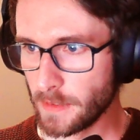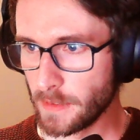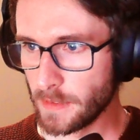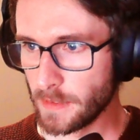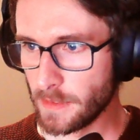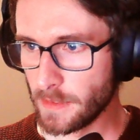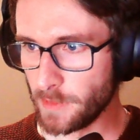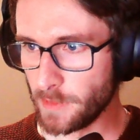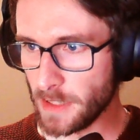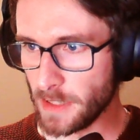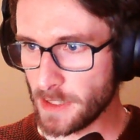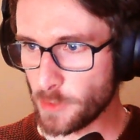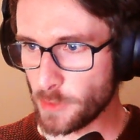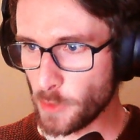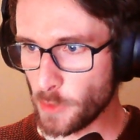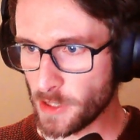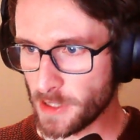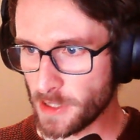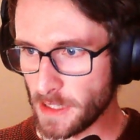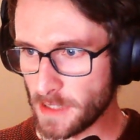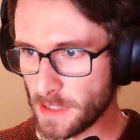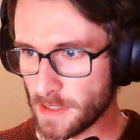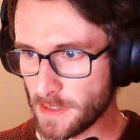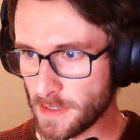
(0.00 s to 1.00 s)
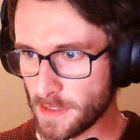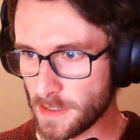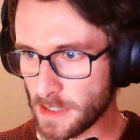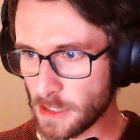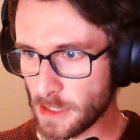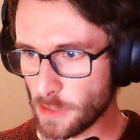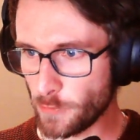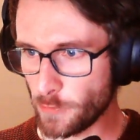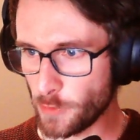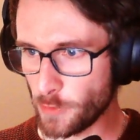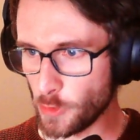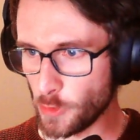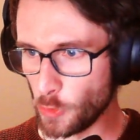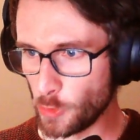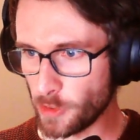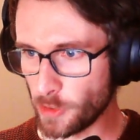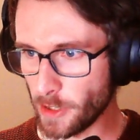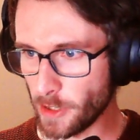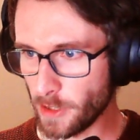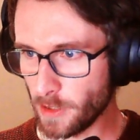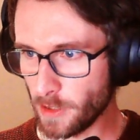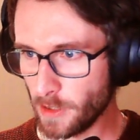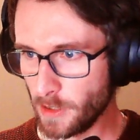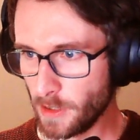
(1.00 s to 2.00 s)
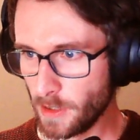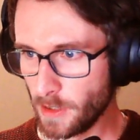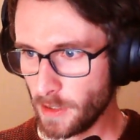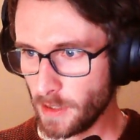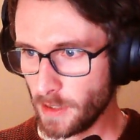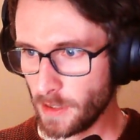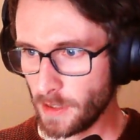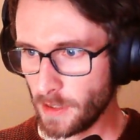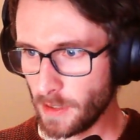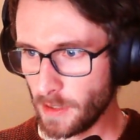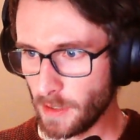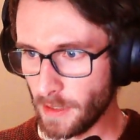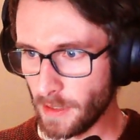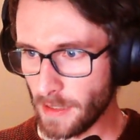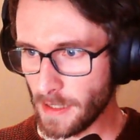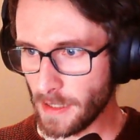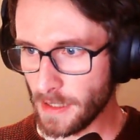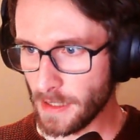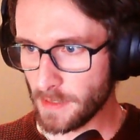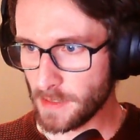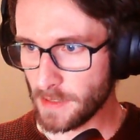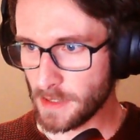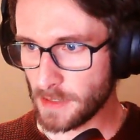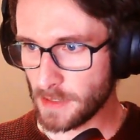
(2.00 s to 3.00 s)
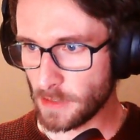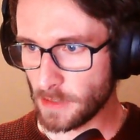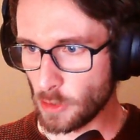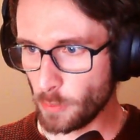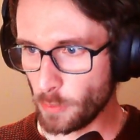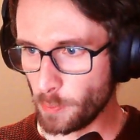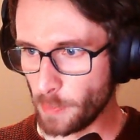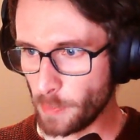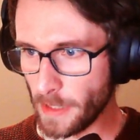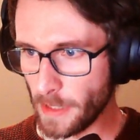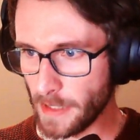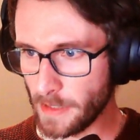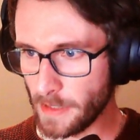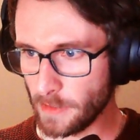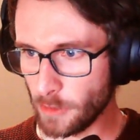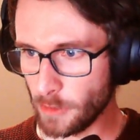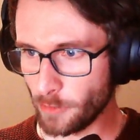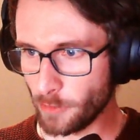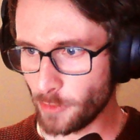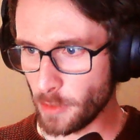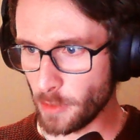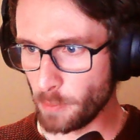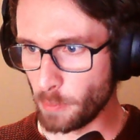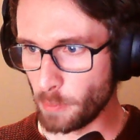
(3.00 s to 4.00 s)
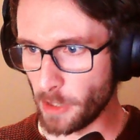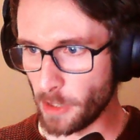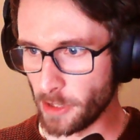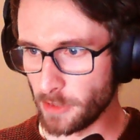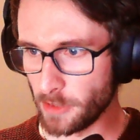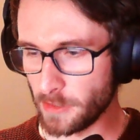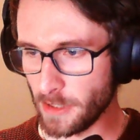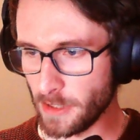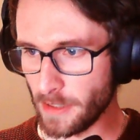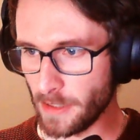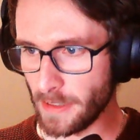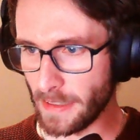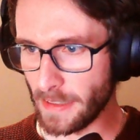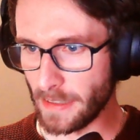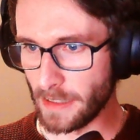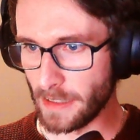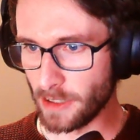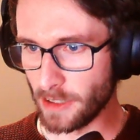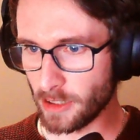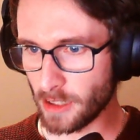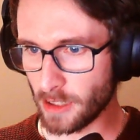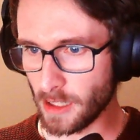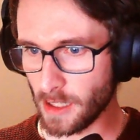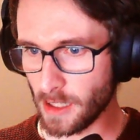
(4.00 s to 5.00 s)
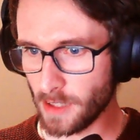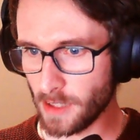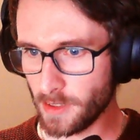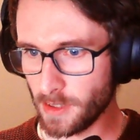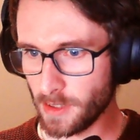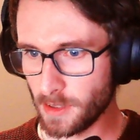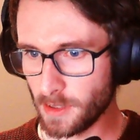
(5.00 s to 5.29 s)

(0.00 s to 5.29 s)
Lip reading: This resistance is futile. Ahead is the domain of the mighty air god.